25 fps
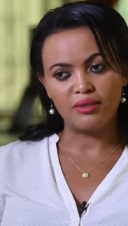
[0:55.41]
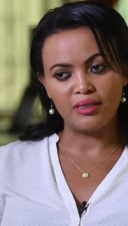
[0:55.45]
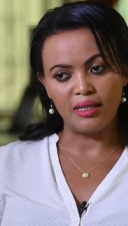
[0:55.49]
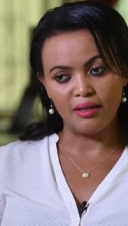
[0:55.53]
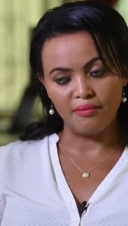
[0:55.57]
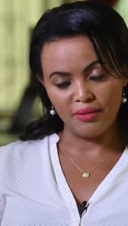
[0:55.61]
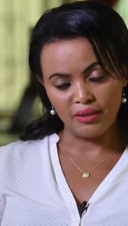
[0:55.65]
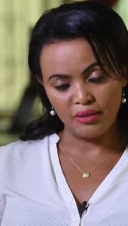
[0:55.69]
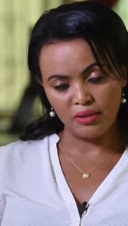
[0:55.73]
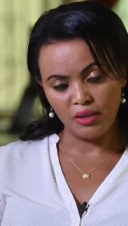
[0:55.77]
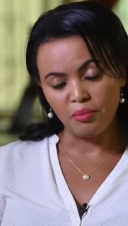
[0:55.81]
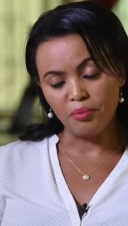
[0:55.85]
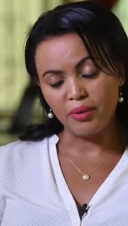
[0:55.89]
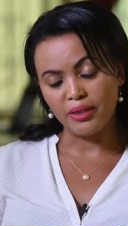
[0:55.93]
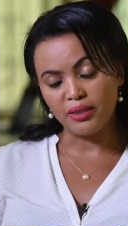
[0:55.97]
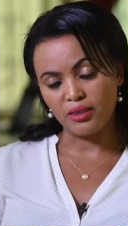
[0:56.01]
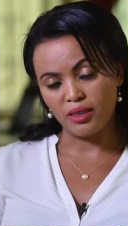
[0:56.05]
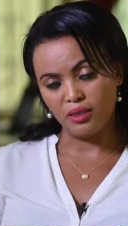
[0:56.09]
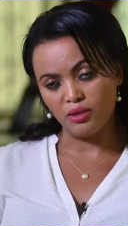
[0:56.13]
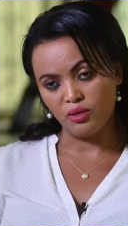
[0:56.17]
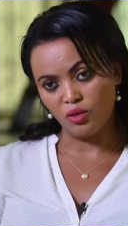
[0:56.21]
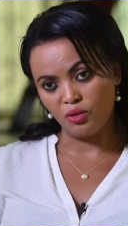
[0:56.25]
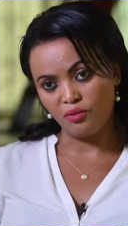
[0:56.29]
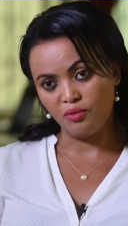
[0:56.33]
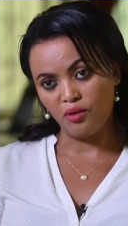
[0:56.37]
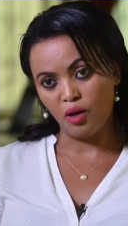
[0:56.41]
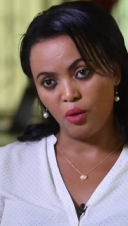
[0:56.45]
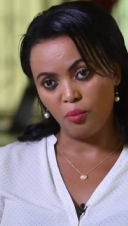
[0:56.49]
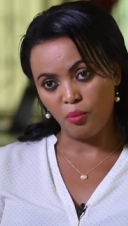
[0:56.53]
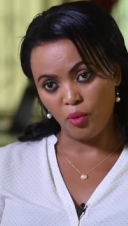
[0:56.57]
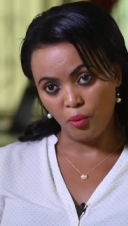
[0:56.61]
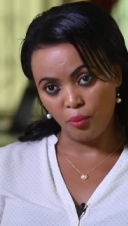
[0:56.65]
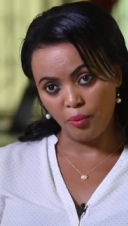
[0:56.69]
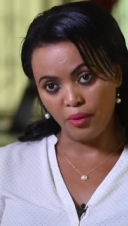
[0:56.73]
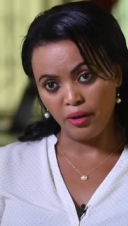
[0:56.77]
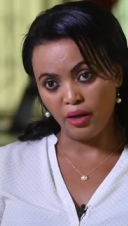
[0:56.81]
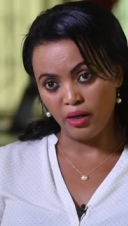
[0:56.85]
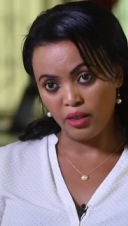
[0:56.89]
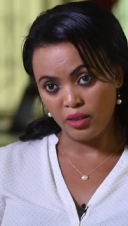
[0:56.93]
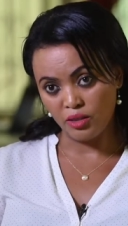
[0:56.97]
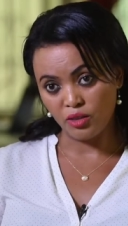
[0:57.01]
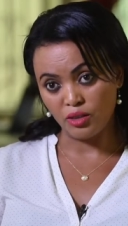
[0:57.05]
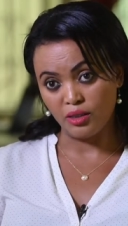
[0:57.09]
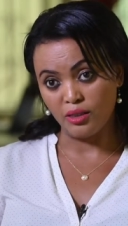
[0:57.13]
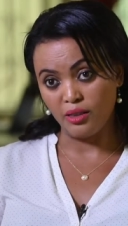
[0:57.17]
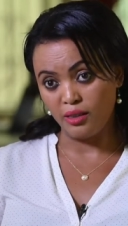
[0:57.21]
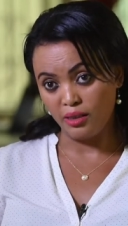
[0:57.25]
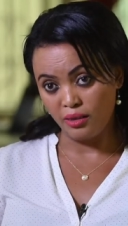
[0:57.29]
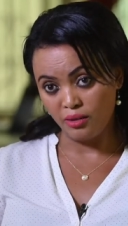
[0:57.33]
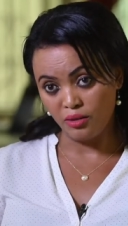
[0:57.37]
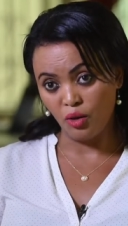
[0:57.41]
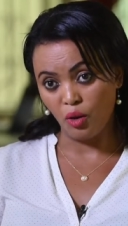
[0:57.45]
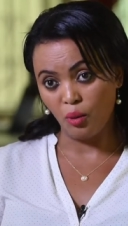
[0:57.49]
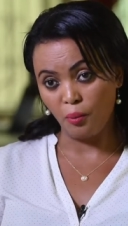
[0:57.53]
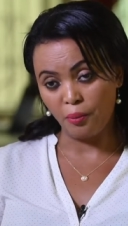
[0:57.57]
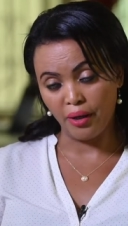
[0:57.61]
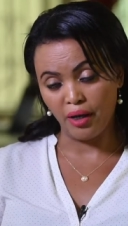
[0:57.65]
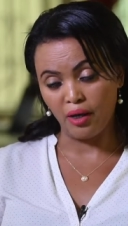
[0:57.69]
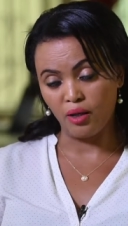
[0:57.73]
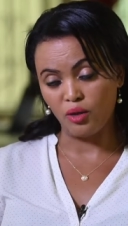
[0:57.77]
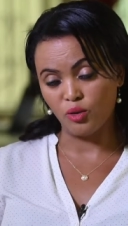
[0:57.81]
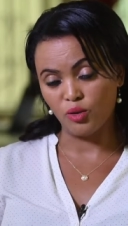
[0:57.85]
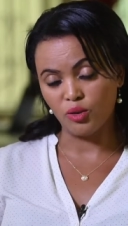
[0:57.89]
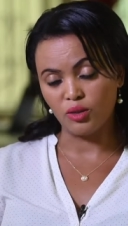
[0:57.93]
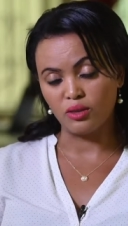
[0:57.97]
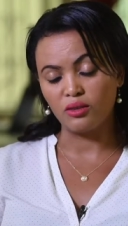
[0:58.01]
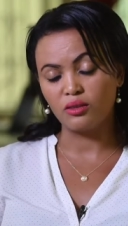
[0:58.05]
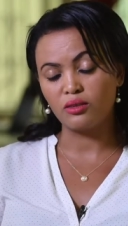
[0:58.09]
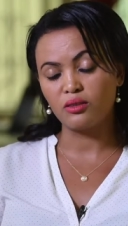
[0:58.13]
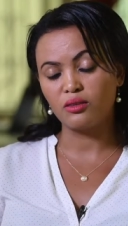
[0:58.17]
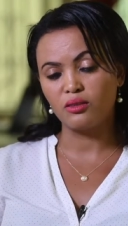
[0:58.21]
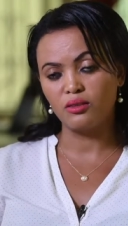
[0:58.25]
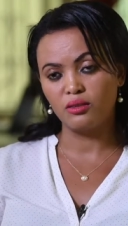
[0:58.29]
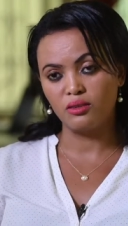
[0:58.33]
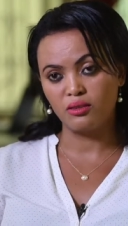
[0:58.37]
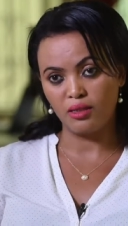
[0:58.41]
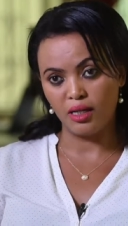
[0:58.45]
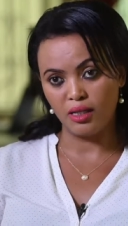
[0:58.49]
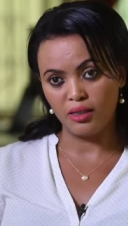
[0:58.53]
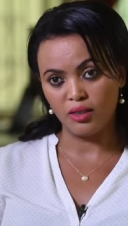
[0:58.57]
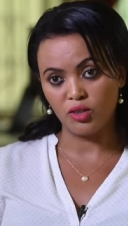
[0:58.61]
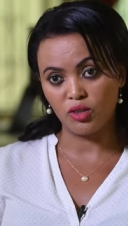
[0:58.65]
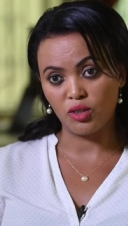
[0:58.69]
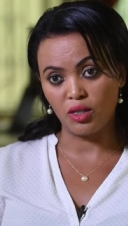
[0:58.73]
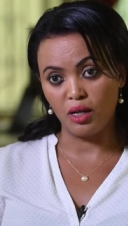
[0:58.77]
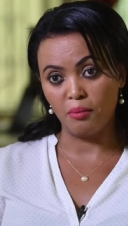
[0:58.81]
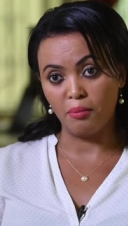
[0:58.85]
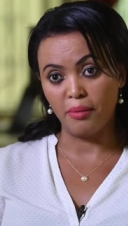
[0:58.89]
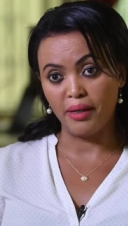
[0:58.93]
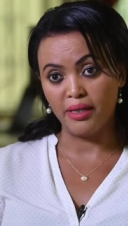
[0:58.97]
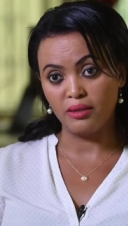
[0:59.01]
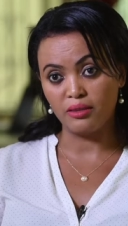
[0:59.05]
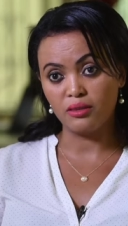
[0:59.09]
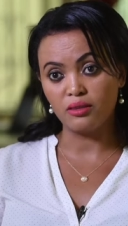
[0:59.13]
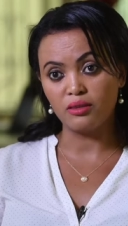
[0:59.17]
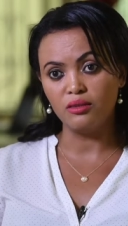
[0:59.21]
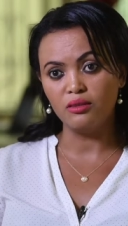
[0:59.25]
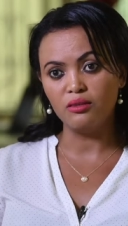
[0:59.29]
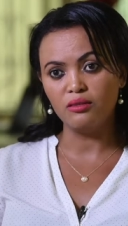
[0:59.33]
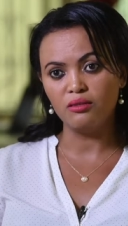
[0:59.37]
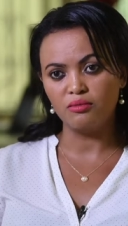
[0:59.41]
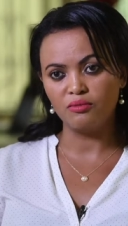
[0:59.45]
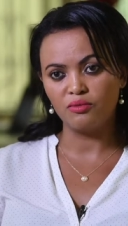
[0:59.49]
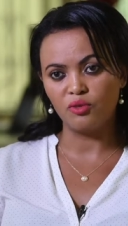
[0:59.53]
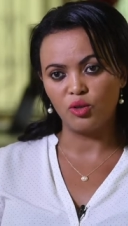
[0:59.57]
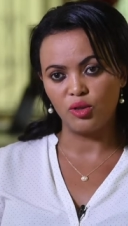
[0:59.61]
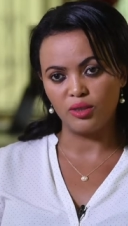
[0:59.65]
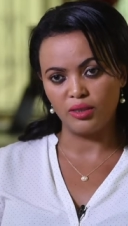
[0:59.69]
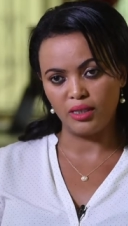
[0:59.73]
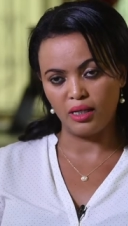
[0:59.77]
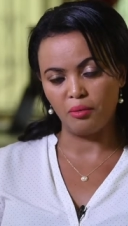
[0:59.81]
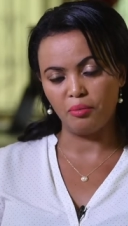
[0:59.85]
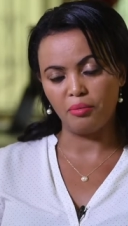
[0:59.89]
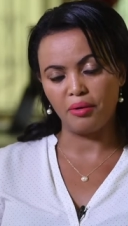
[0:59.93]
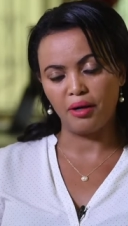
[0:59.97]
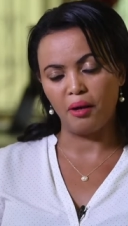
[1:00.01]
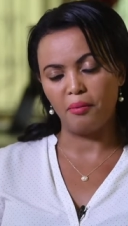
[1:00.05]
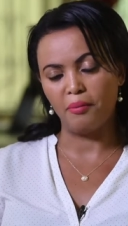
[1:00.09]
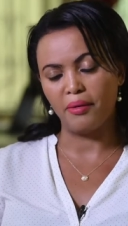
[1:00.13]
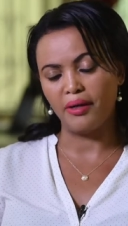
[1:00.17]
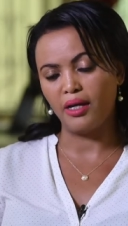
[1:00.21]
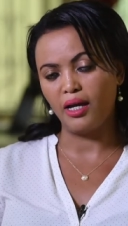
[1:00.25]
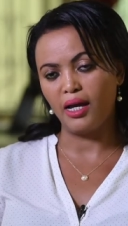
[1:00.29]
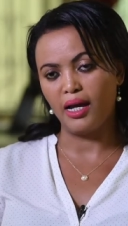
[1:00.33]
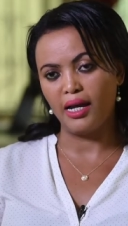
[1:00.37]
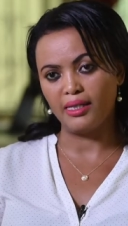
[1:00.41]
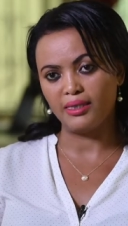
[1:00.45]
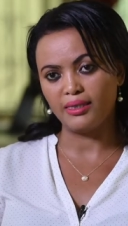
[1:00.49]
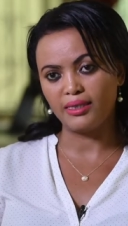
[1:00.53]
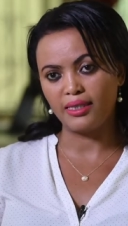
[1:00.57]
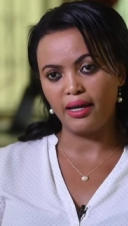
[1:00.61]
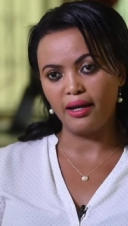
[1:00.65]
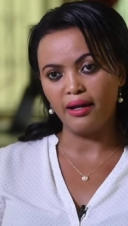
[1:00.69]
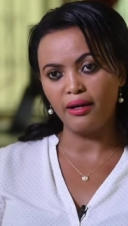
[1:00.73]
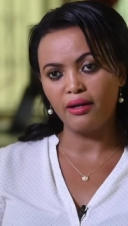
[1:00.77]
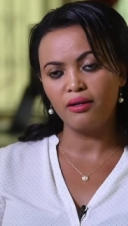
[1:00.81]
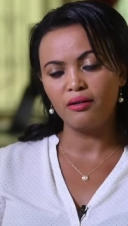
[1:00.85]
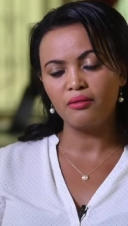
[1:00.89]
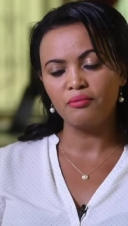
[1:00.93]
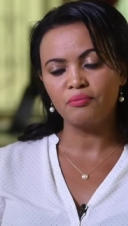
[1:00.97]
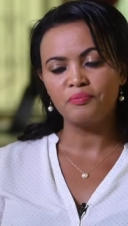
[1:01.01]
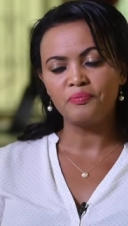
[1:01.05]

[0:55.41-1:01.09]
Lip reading: 70% of our population in Ethiopia uses traditional medicine for their primary health care.